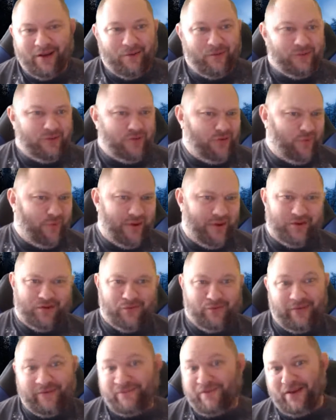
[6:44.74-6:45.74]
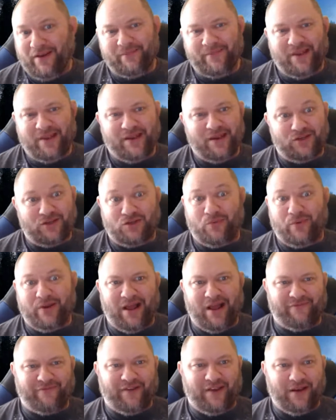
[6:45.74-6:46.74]
do we feed them this? Do we
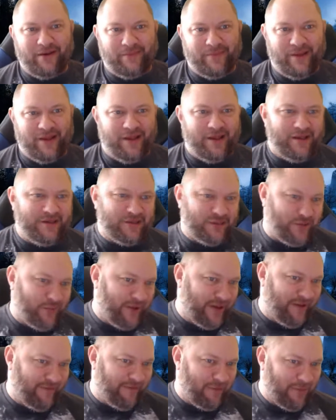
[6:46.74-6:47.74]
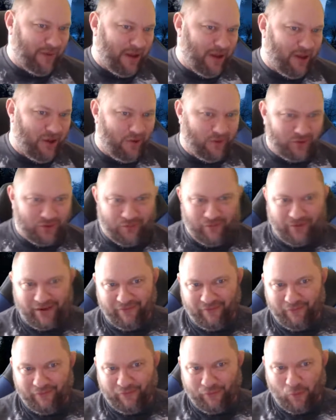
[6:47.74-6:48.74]
not feed them this? Do we give them milk? Do we give
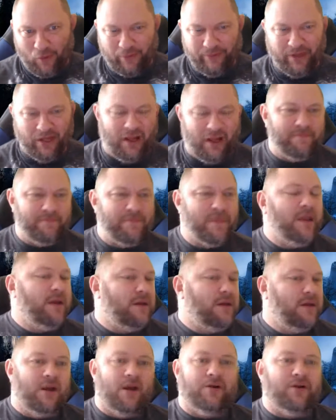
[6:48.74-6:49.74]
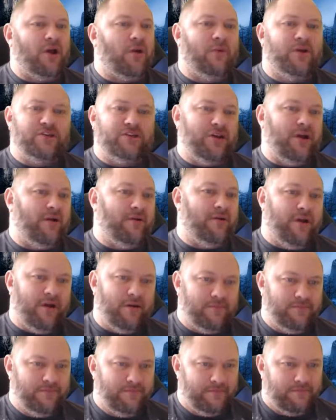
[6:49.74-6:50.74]
them formula? You don't know what you don't know,
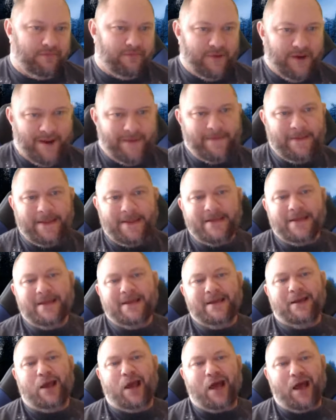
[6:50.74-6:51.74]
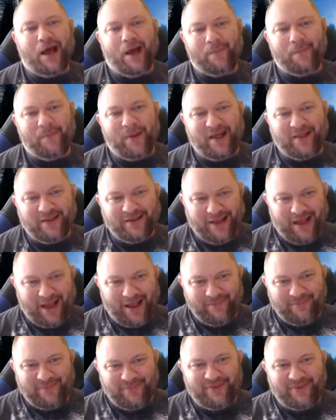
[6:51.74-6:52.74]
right? By the
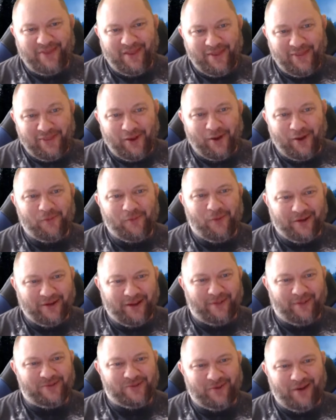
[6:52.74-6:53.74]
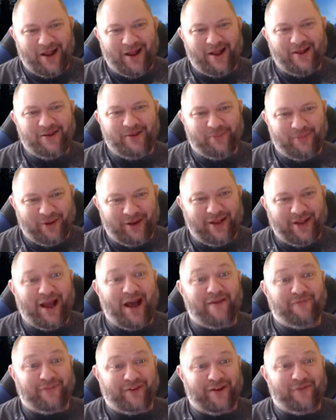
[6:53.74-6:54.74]
time the third one comes around, you're pretty
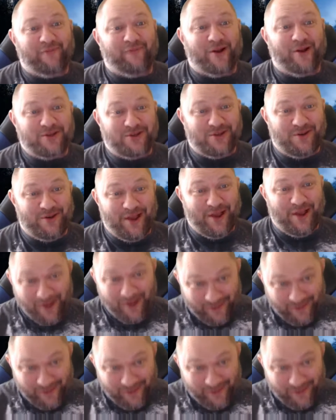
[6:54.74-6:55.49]
confident in what you know.